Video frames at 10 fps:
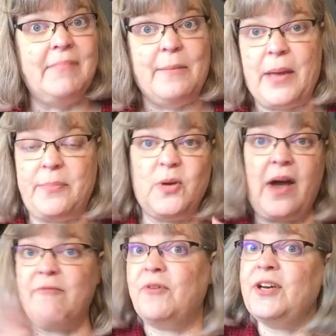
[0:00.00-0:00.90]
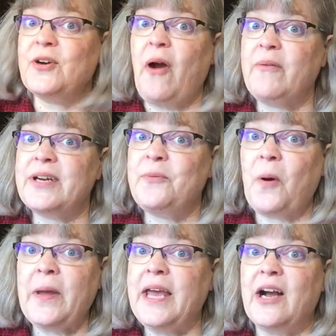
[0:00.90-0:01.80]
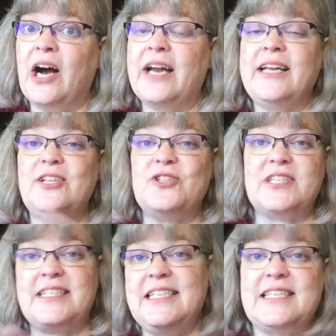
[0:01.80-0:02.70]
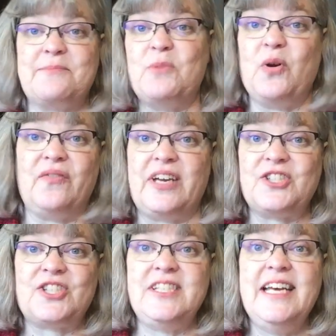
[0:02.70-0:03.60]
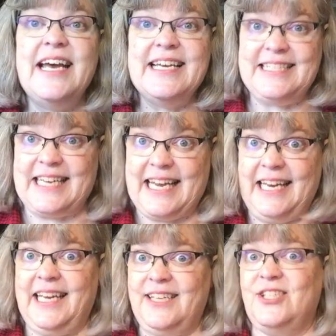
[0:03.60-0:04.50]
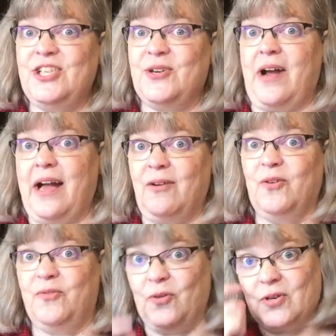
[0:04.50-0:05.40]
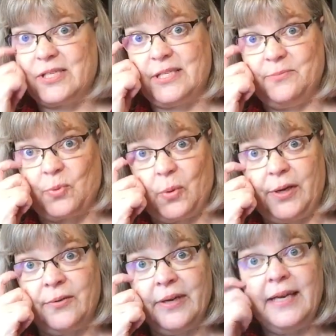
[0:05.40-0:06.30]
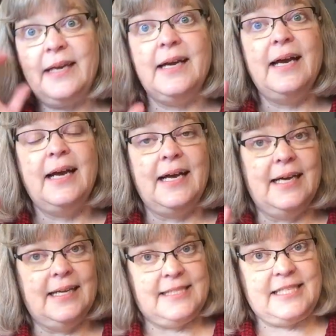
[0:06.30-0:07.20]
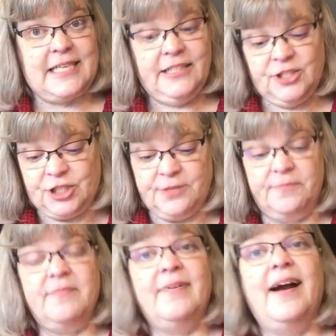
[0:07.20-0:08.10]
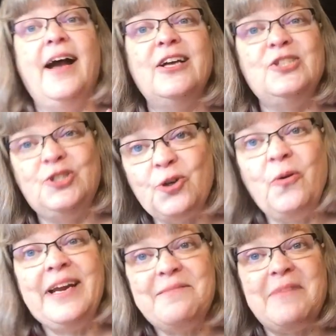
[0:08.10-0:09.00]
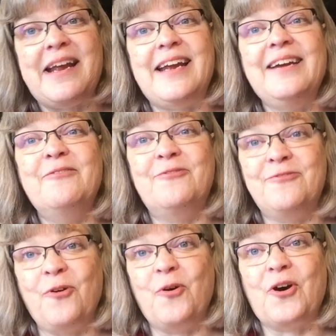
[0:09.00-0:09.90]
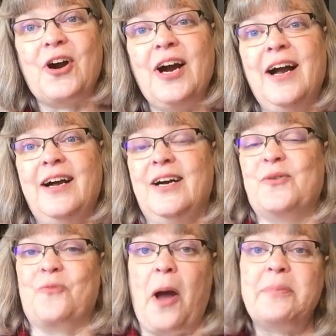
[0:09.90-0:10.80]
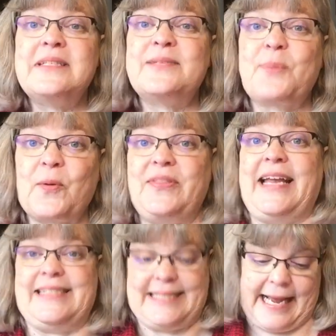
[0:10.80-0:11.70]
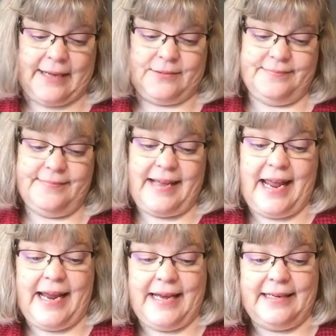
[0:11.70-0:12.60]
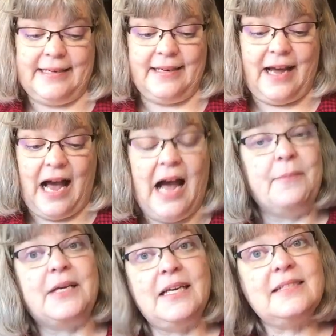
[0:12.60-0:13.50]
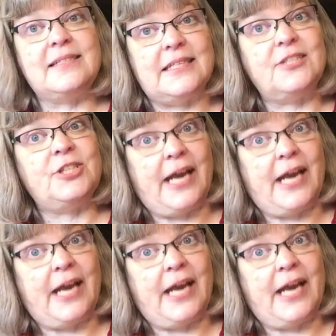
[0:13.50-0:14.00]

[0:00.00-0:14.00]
maybe you have one you're already working on and you just need some motivation to get into your owl forest embroidery stitch, join me for Robyn's birthday SAL. And I'm gonna stitch